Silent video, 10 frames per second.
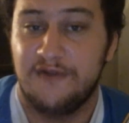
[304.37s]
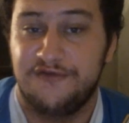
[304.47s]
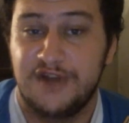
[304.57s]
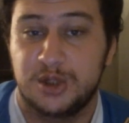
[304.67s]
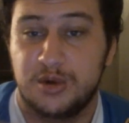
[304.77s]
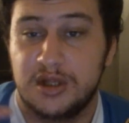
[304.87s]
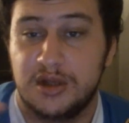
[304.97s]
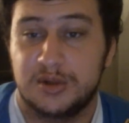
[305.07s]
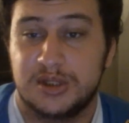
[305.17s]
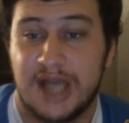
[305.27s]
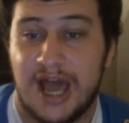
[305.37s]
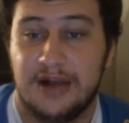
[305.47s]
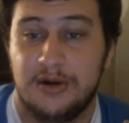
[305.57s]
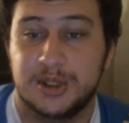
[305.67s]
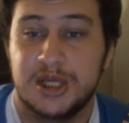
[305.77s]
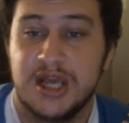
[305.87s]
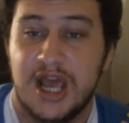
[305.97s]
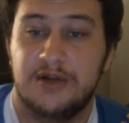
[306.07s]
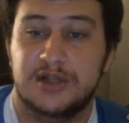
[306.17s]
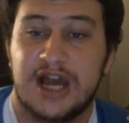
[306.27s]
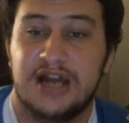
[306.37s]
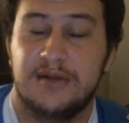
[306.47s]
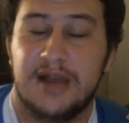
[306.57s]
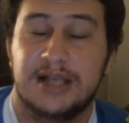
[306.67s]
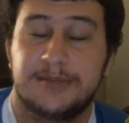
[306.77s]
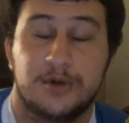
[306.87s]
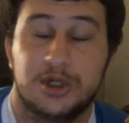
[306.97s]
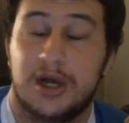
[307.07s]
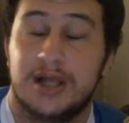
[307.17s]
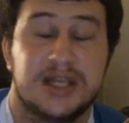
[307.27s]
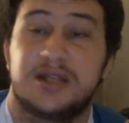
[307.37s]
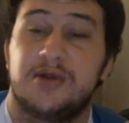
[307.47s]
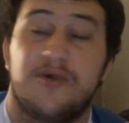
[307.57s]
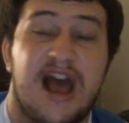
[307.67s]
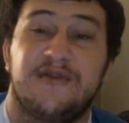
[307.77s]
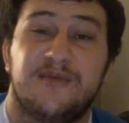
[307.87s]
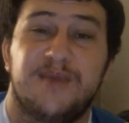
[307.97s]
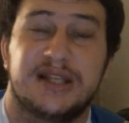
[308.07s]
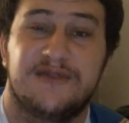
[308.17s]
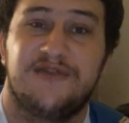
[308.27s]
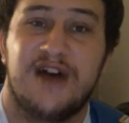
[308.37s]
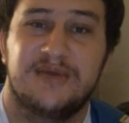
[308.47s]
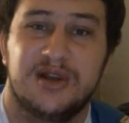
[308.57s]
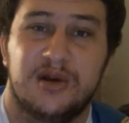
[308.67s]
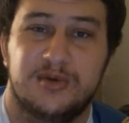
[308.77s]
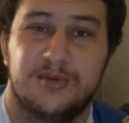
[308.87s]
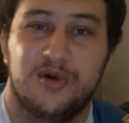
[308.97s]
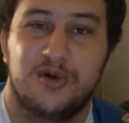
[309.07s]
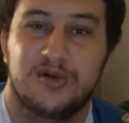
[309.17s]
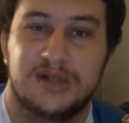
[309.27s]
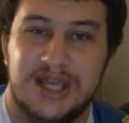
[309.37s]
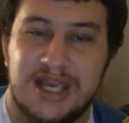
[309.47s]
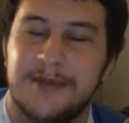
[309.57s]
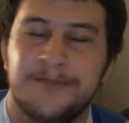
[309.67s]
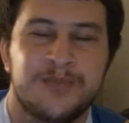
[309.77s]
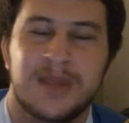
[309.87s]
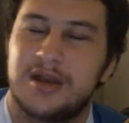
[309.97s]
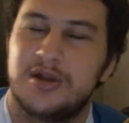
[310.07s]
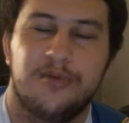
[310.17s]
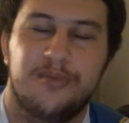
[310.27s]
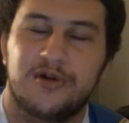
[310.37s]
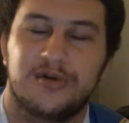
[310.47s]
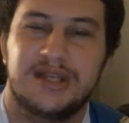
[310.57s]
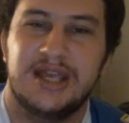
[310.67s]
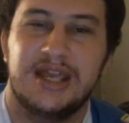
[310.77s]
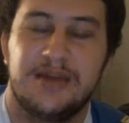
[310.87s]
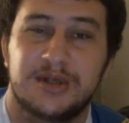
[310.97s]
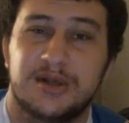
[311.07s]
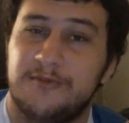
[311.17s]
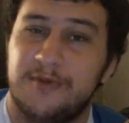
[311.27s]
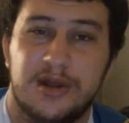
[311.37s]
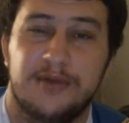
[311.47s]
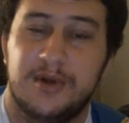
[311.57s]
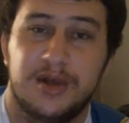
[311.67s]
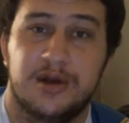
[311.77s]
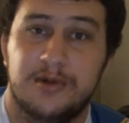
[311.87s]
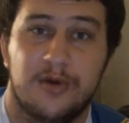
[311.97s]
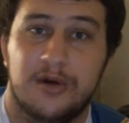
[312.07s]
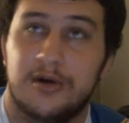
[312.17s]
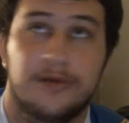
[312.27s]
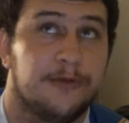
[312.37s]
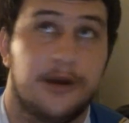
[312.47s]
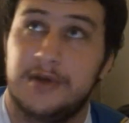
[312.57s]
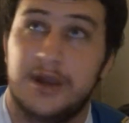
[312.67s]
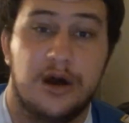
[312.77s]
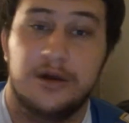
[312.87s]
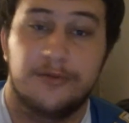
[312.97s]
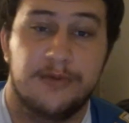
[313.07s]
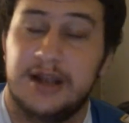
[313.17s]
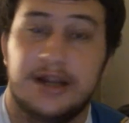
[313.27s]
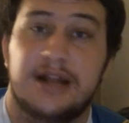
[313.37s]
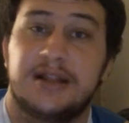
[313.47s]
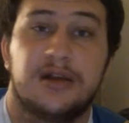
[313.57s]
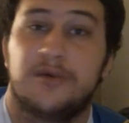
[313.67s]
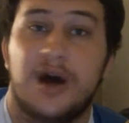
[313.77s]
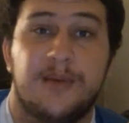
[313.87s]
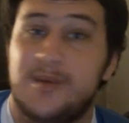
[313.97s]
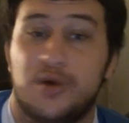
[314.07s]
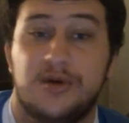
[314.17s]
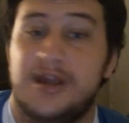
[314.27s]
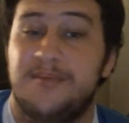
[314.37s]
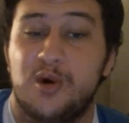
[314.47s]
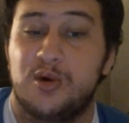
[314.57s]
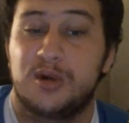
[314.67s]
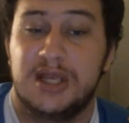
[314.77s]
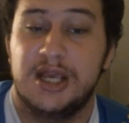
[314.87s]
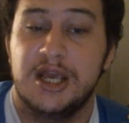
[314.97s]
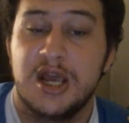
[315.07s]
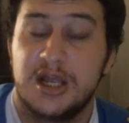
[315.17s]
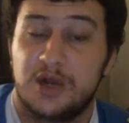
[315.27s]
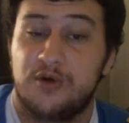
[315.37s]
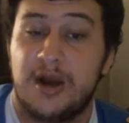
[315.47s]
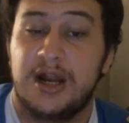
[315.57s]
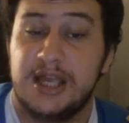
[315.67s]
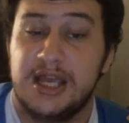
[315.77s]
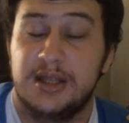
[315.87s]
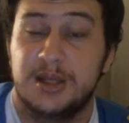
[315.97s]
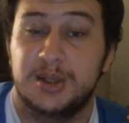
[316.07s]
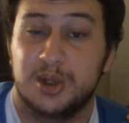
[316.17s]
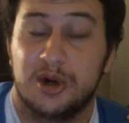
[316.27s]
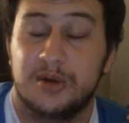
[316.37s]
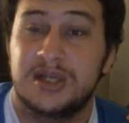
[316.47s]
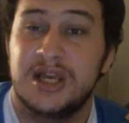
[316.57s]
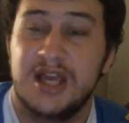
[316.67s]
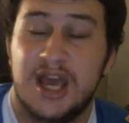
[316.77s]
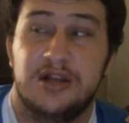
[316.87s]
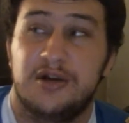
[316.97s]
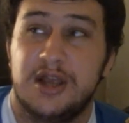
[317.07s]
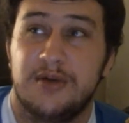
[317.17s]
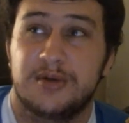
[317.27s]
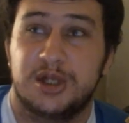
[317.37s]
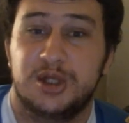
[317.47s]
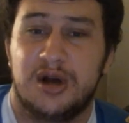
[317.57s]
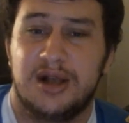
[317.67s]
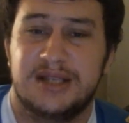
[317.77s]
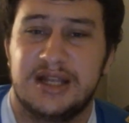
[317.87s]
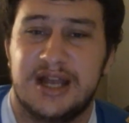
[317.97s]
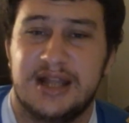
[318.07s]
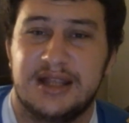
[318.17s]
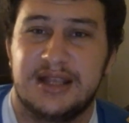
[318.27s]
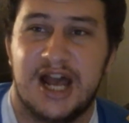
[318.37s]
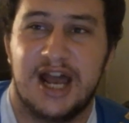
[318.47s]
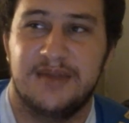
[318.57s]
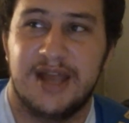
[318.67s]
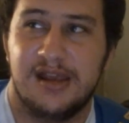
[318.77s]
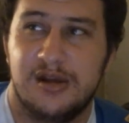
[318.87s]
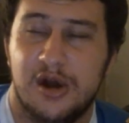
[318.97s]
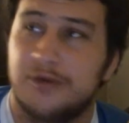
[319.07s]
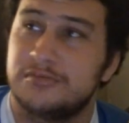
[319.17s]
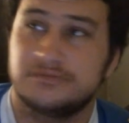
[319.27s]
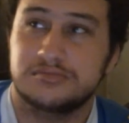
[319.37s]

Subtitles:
featuring those titles. And it was kind of nice for John Cena to have a Best of Five series with Booker T. You know, Booker T, he was a really, really good worker, really underrated. I think a lot of people don't give Booker T the credit he deserves. And, you know, here was a John Cena at the time that, you know,